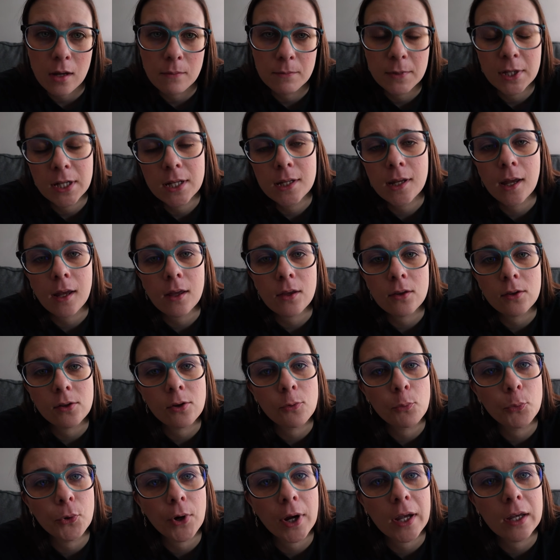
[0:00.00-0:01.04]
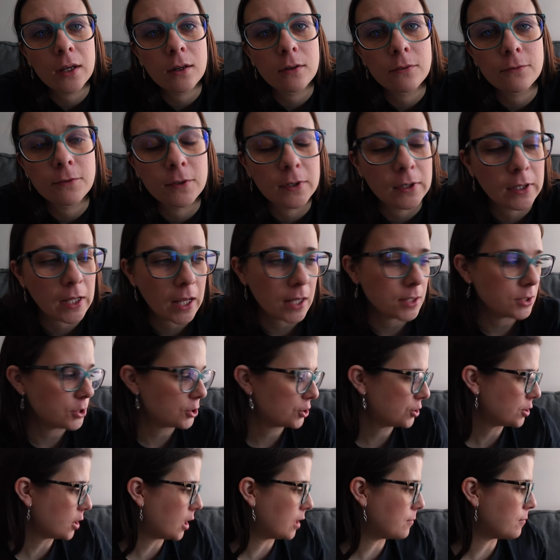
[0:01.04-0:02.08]
I'm gonna take a little break for
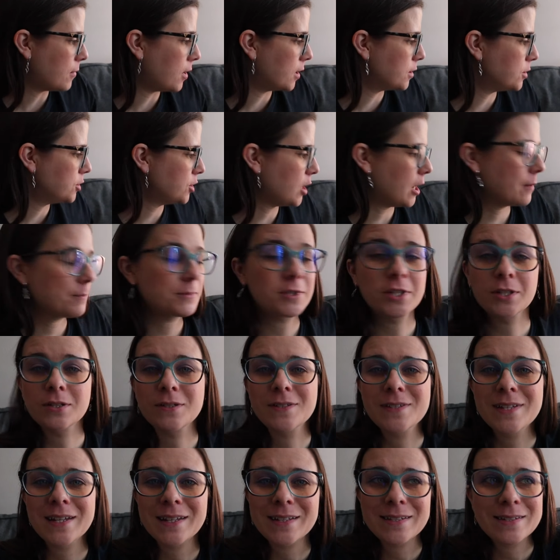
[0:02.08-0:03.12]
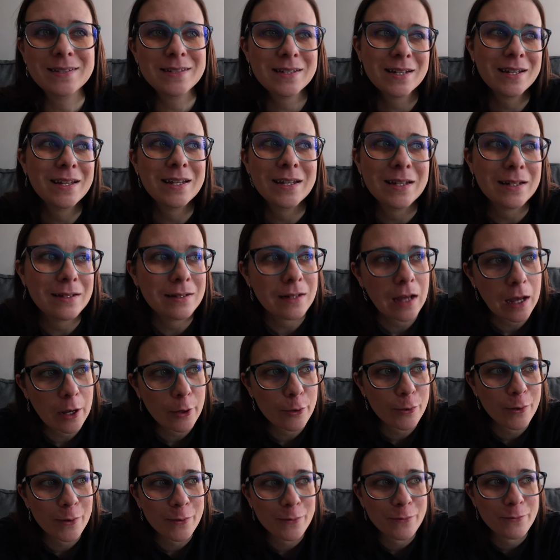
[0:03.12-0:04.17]
lunch. I'm on chapter 16
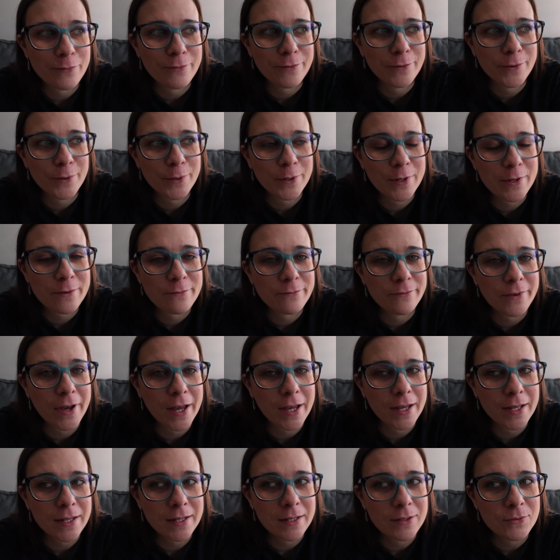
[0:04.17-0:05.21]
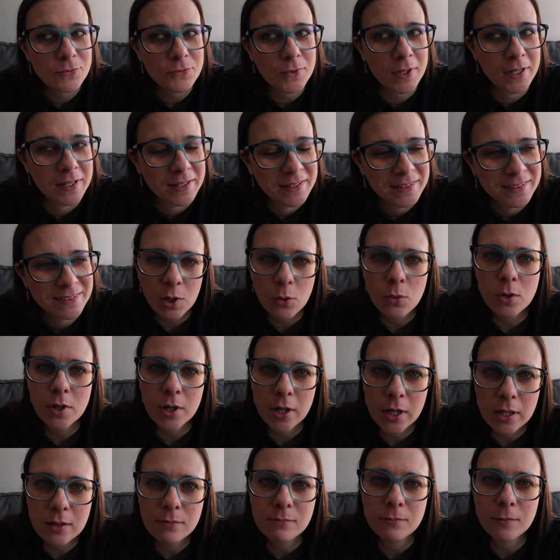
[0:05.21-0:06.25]
out of 35. Going
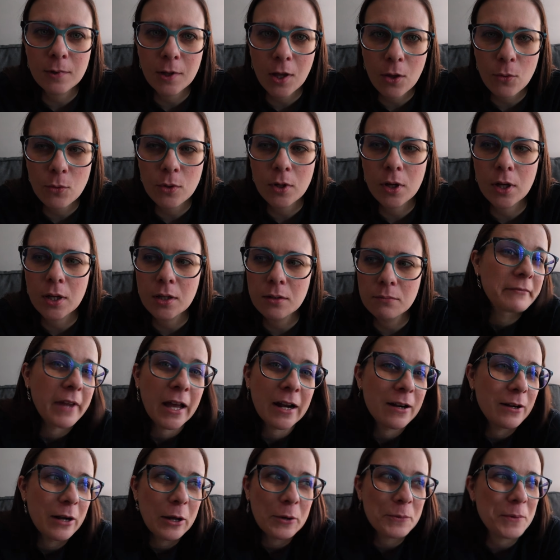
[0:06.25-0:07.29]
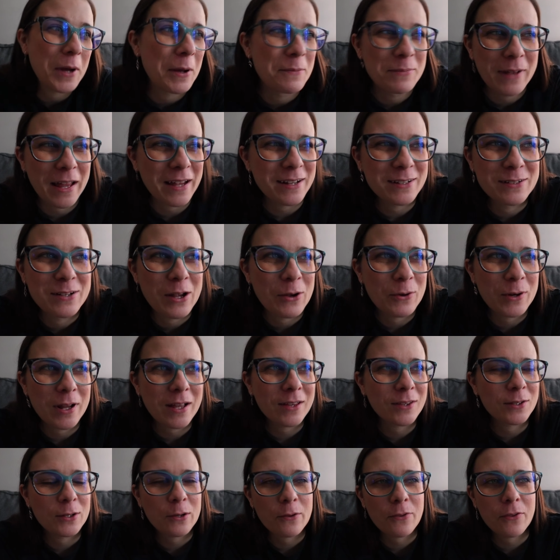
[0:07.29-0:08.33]
good, going good. I don't know, I'm like
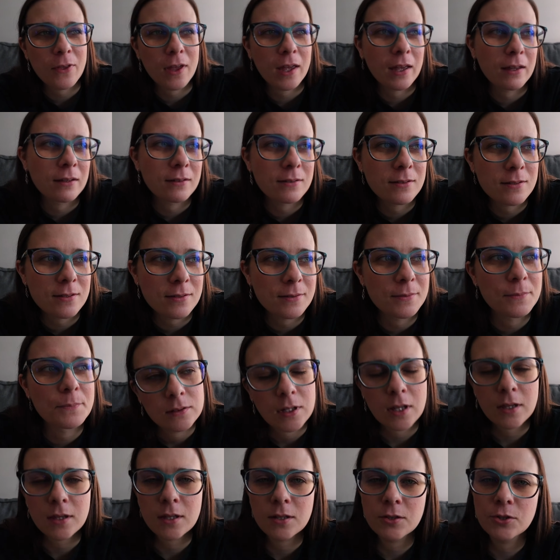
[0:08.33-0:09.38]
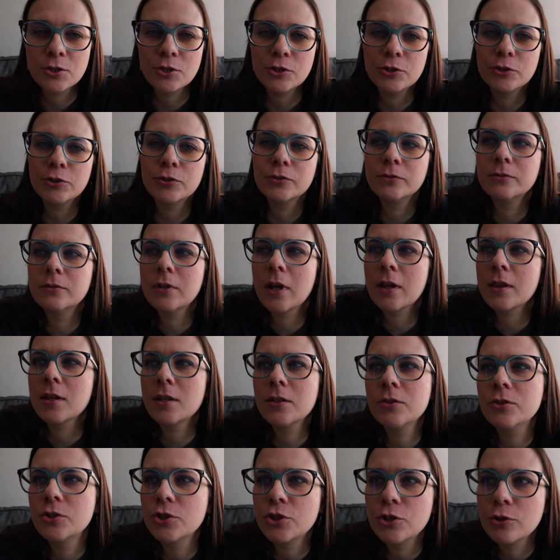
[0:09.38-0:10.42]
noting little things. Nothing too
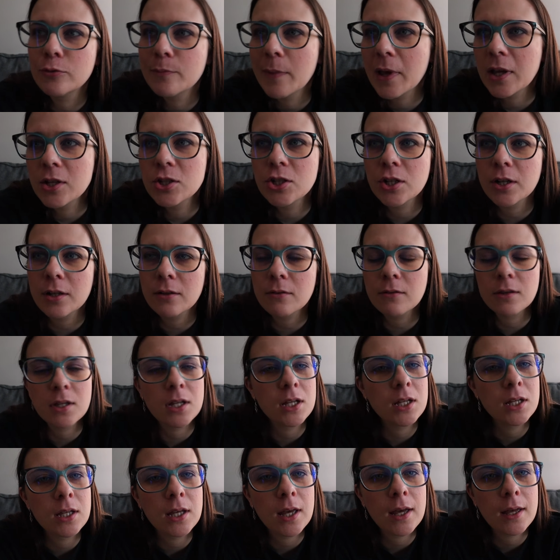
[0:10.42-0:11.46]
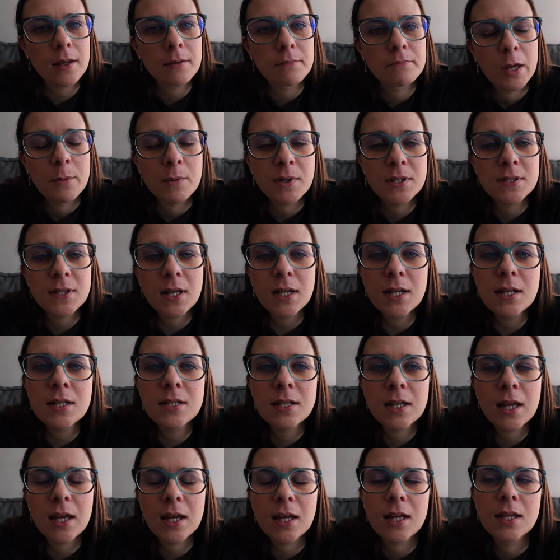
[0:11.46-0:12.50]
major, I don't think, yet. I'm excited
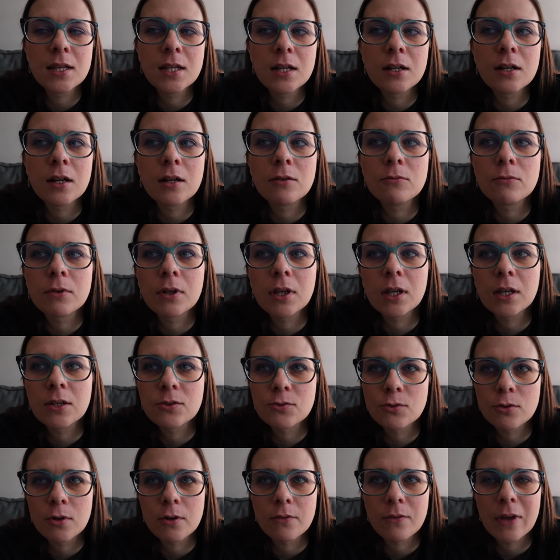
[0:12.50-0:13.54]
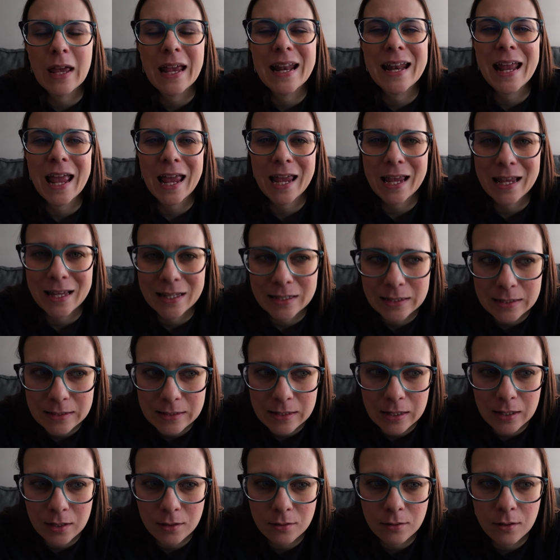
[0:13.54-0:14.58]
to get in there and really sort of enhance
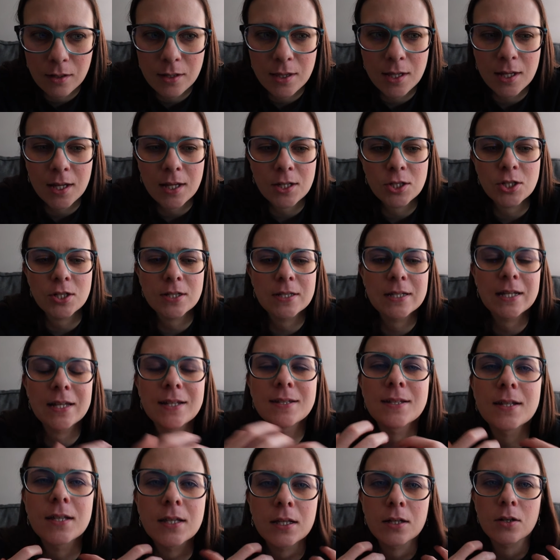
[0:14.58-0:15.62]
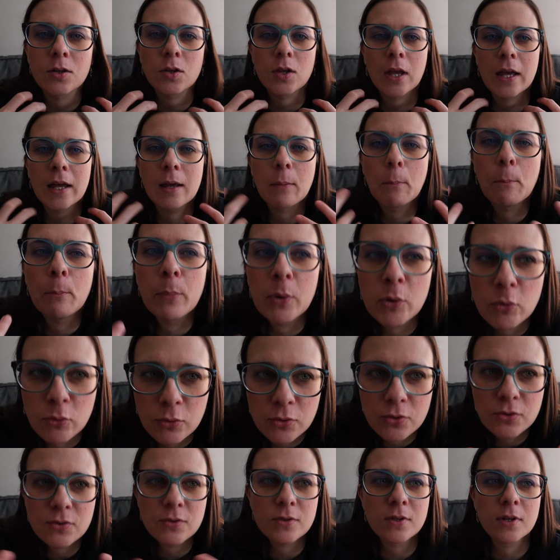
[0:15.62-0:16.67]
it. I think it just needs a little like
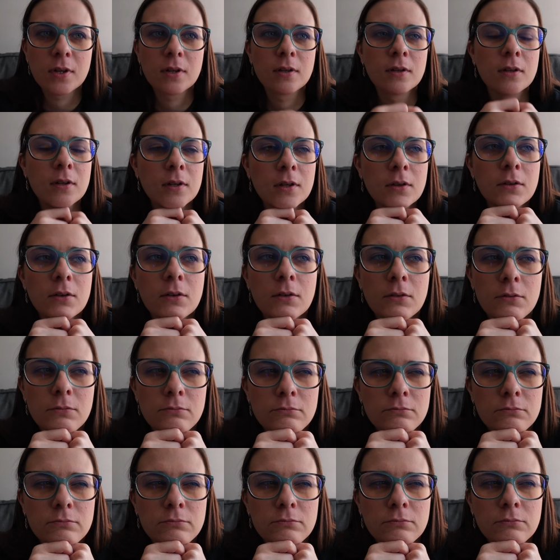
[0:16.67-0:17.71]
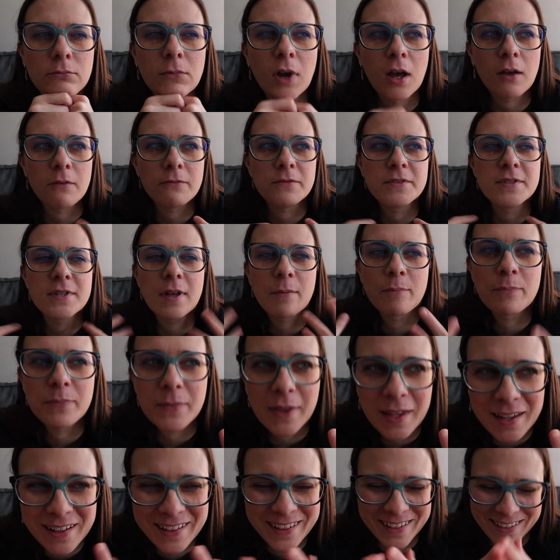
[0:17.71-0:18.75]
boost of
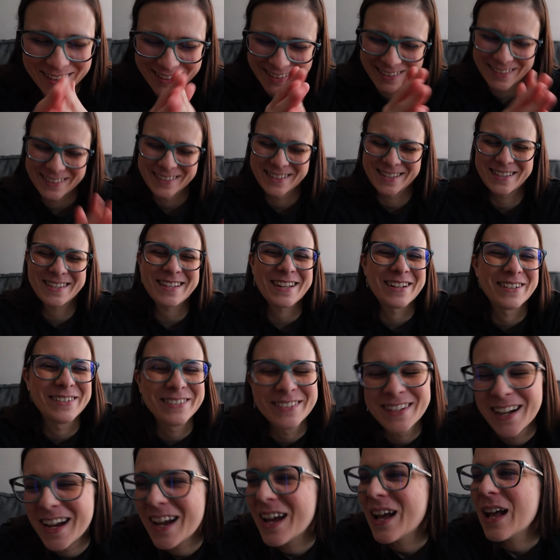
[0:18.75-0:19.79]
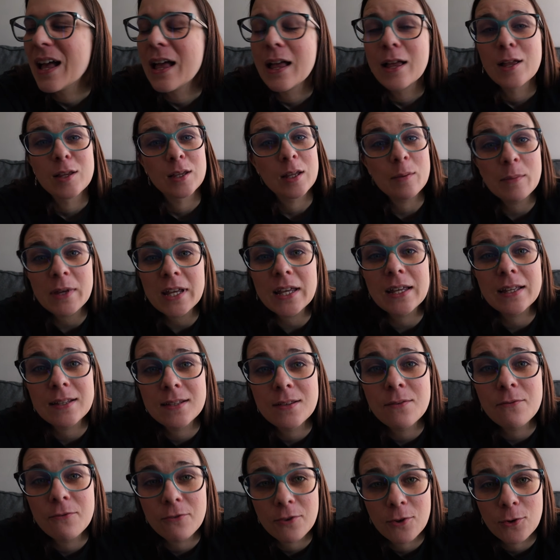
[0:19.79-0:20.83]
something. So let me eat
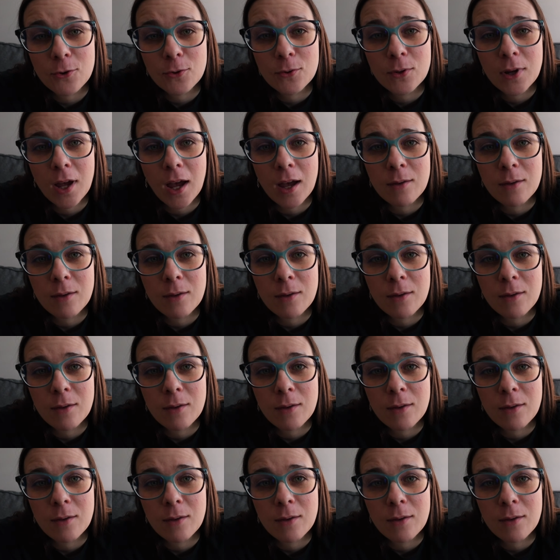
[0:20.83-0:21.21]
some food.